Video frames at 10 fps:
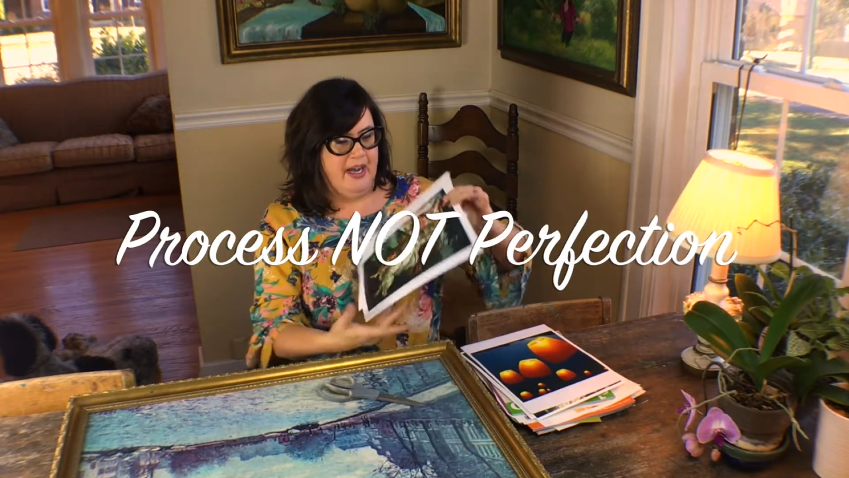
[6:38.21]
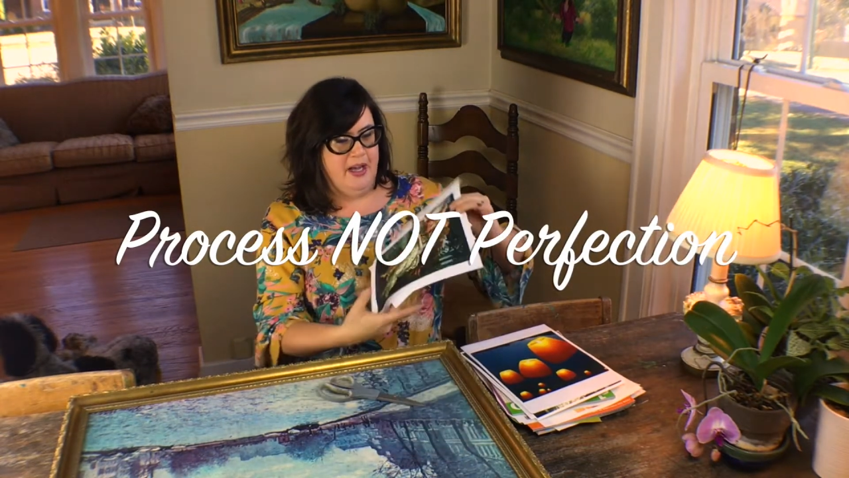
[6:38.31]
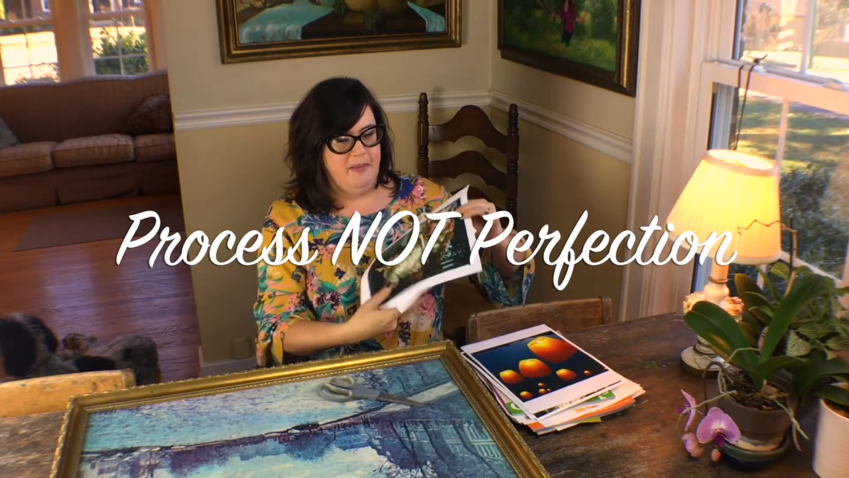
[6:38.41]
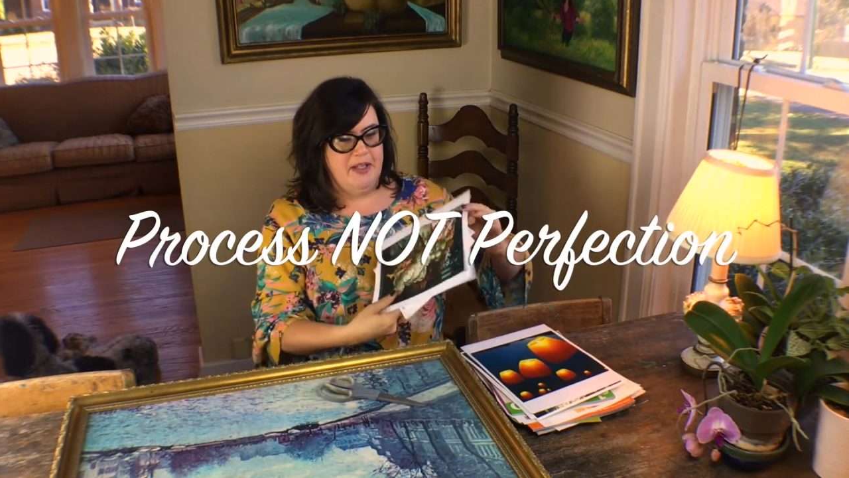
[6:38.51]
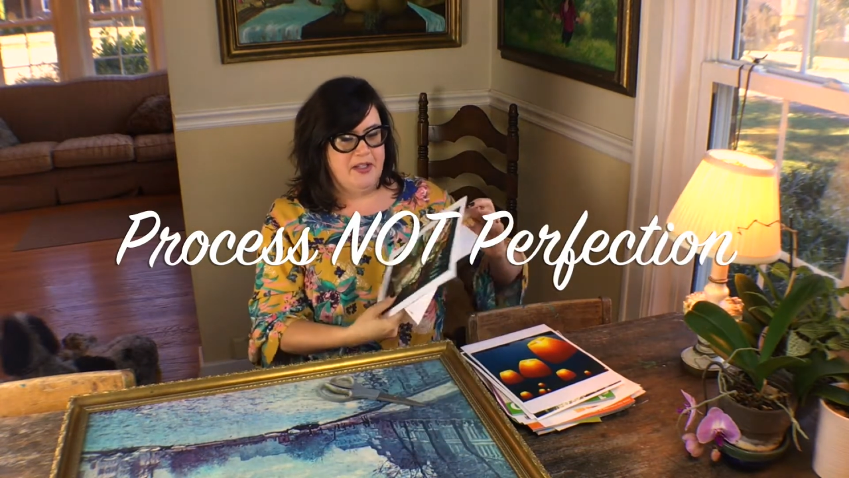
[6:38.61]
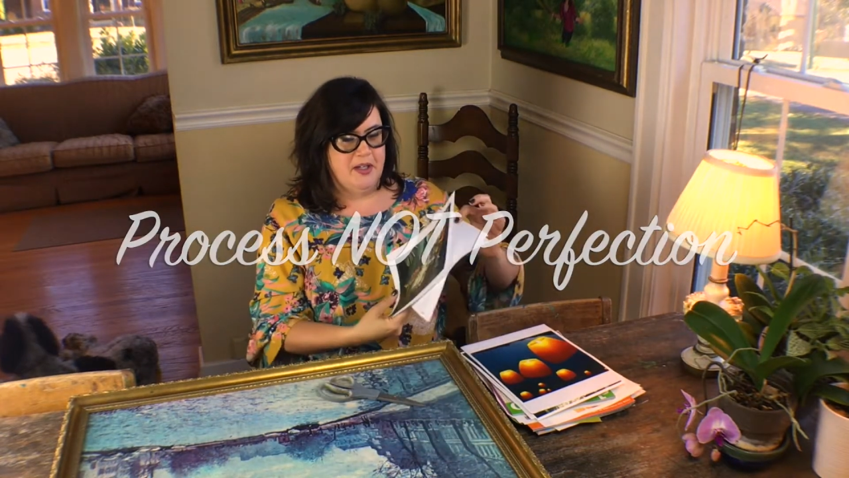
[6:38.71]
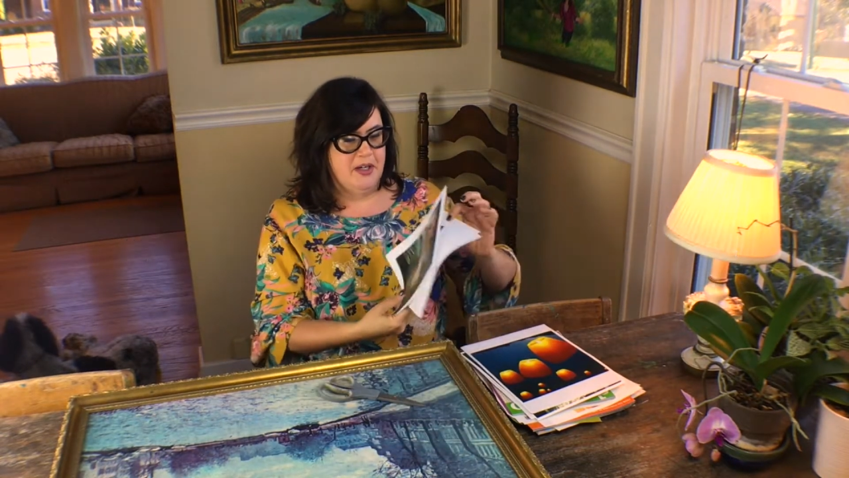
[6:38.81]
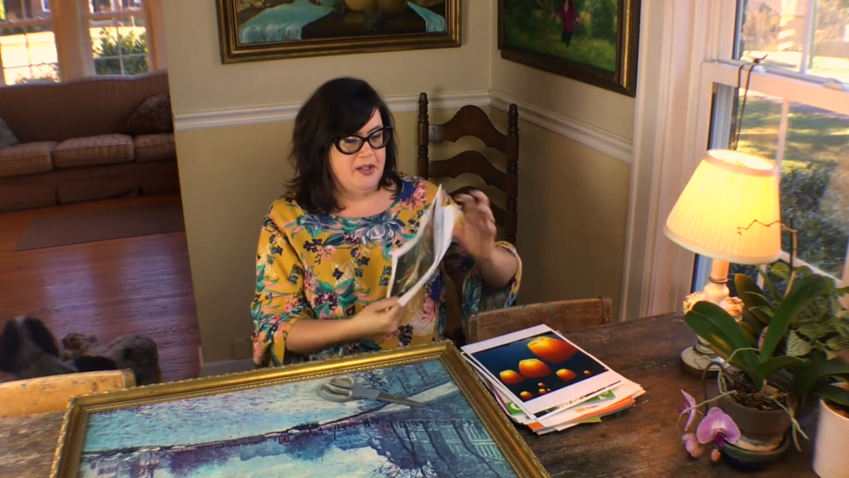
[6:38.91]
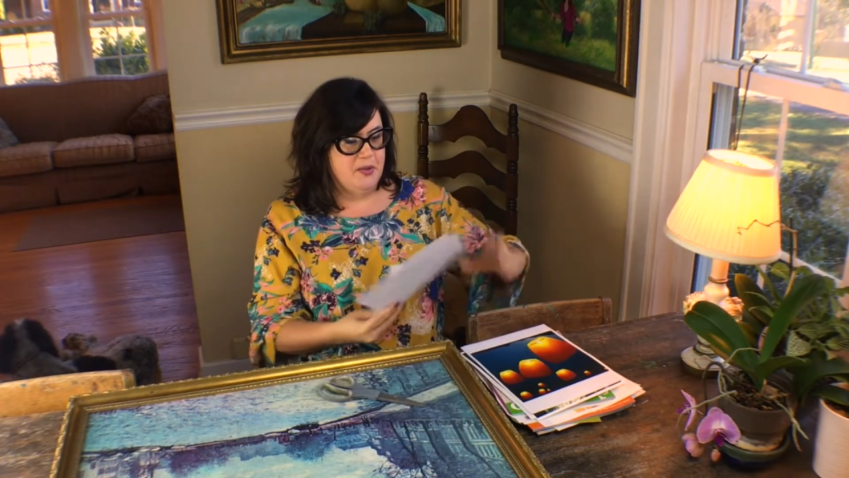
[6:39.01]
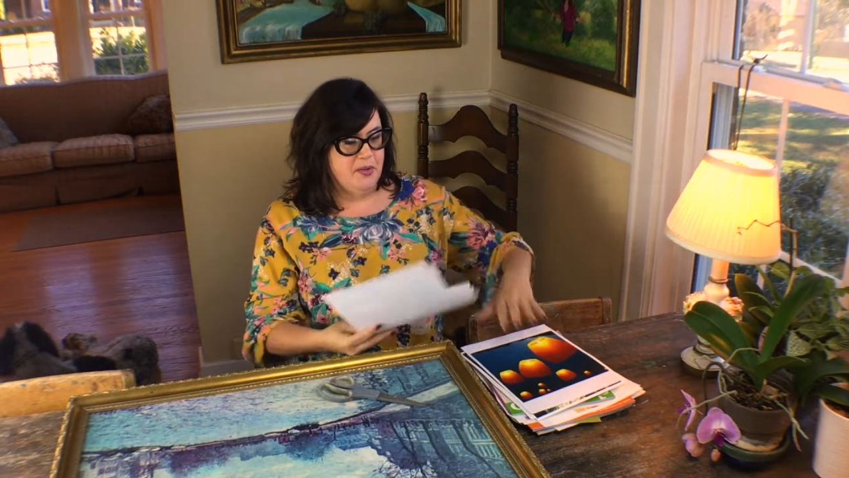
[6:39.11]
and
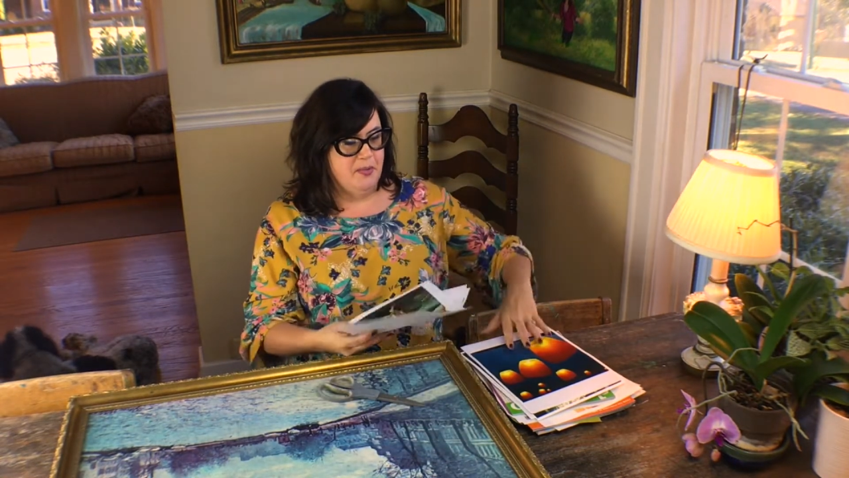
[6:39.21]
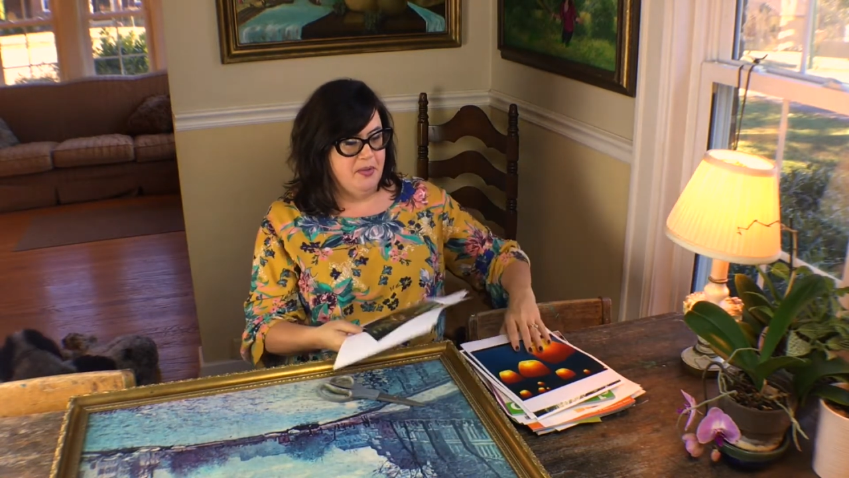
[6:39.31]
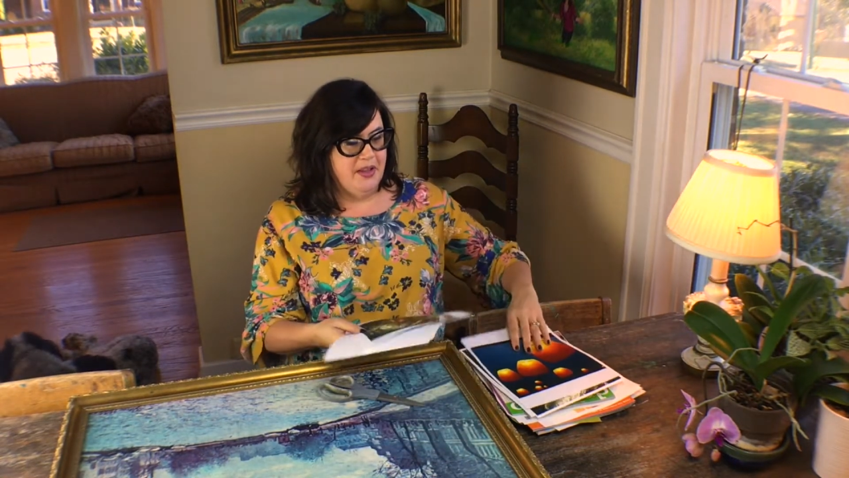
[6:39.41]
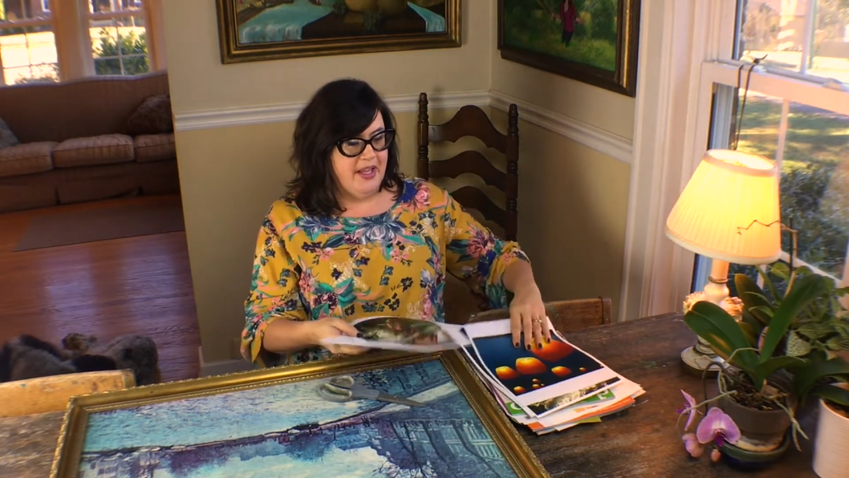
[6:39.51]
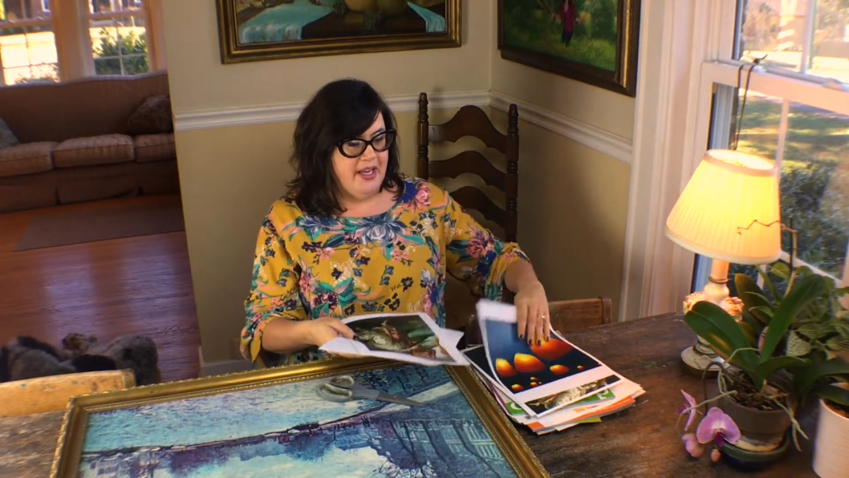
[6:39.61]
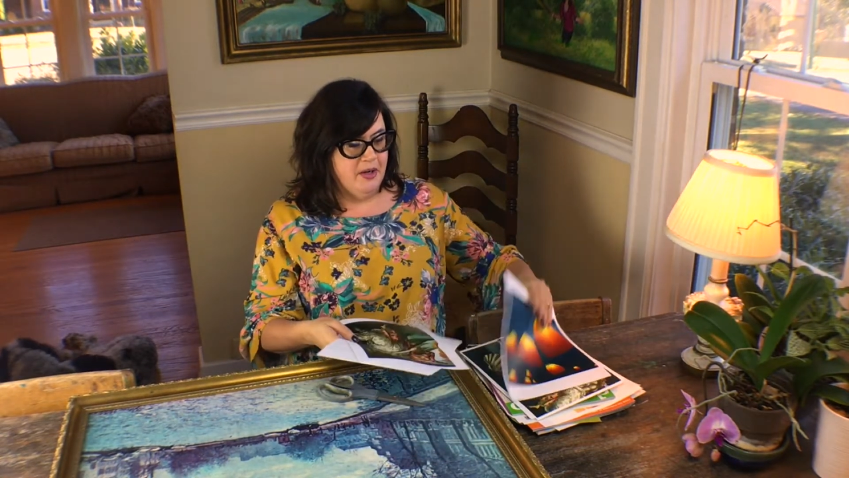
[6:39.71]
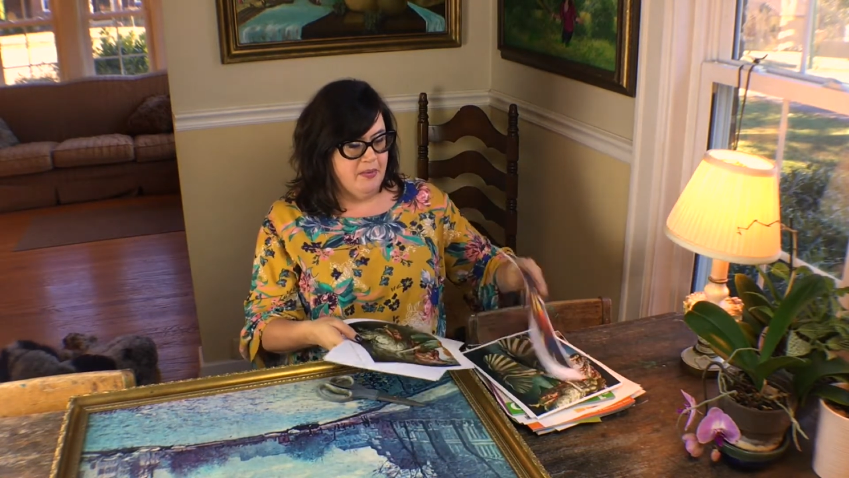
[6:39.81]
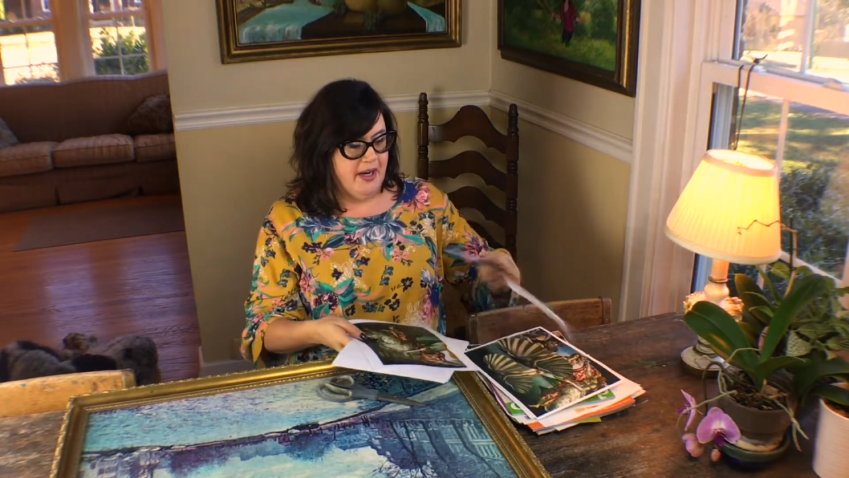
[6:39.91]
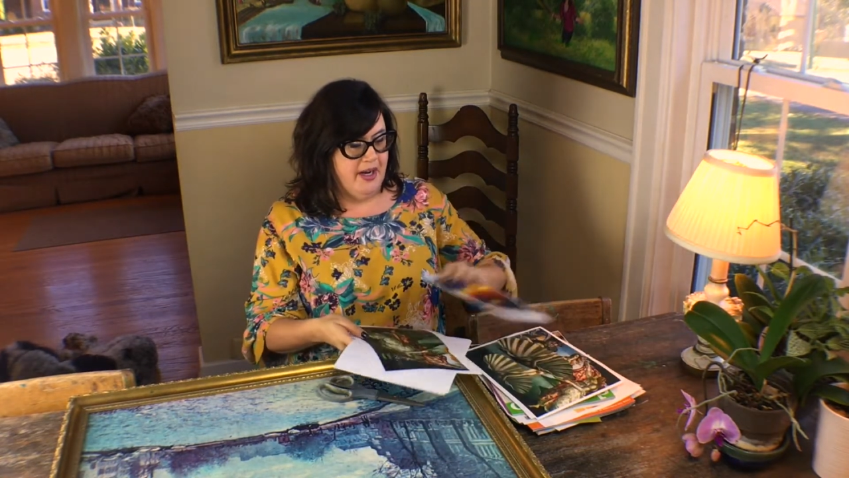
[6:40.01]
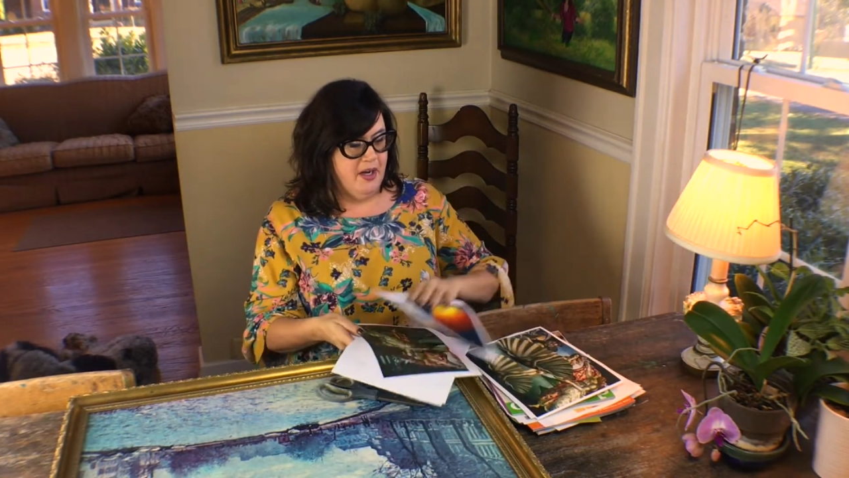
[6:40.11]
started sort of playing
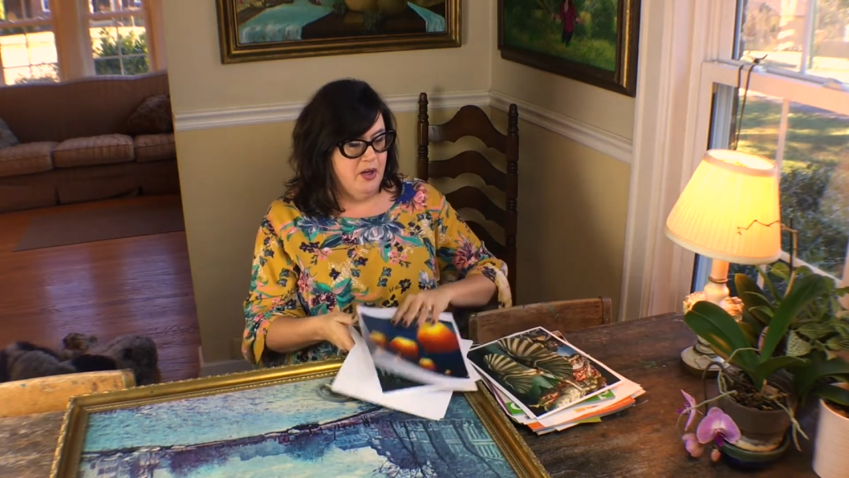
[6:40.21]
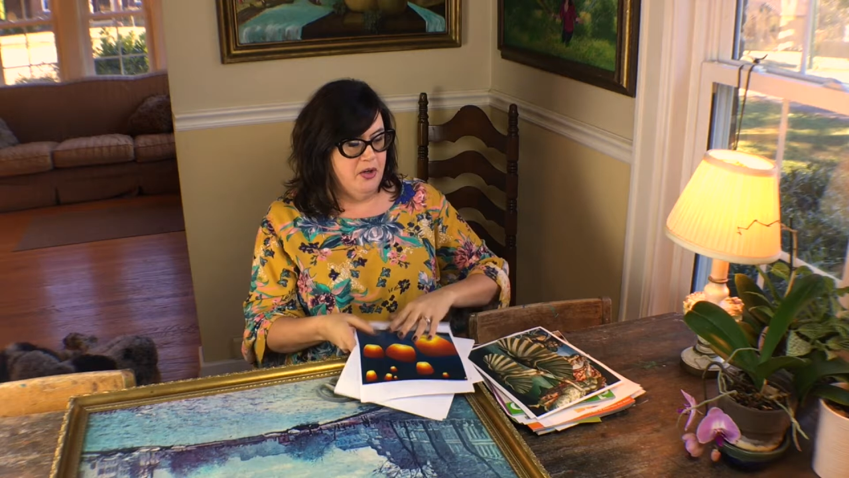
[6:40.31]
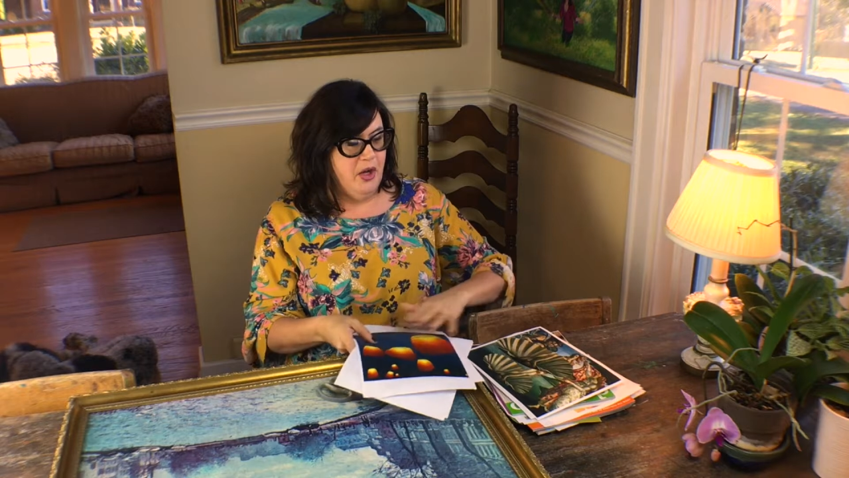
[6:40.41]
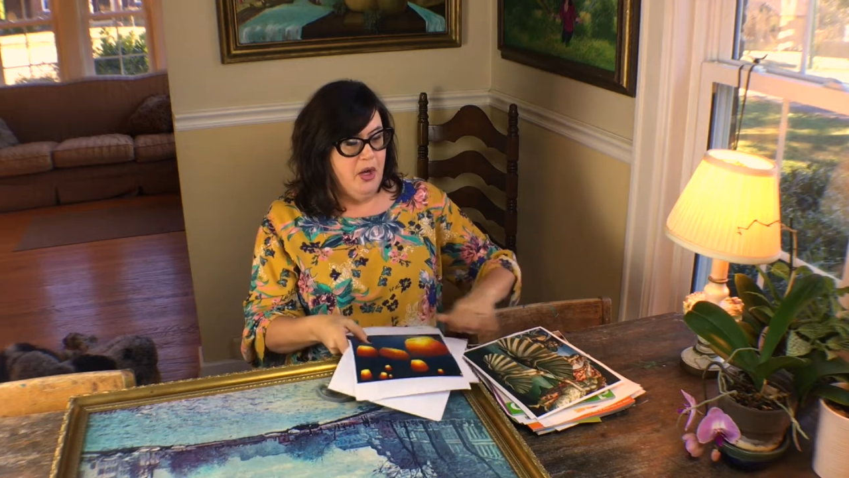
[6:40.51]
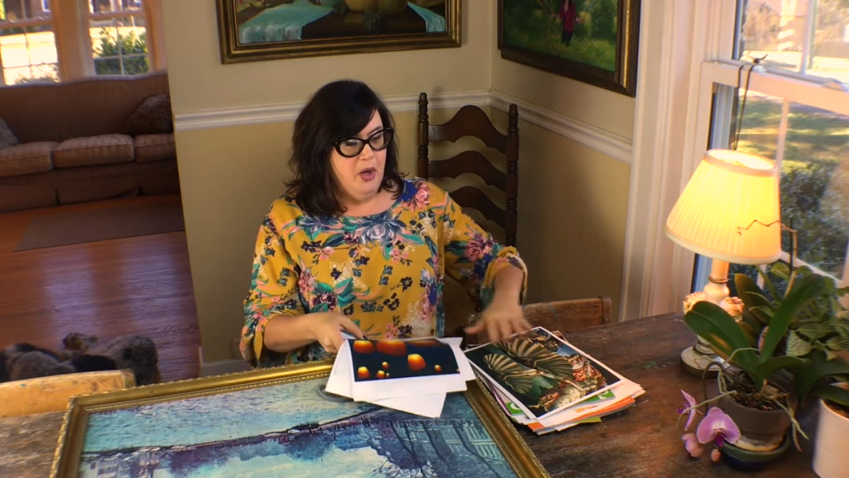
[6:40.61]
around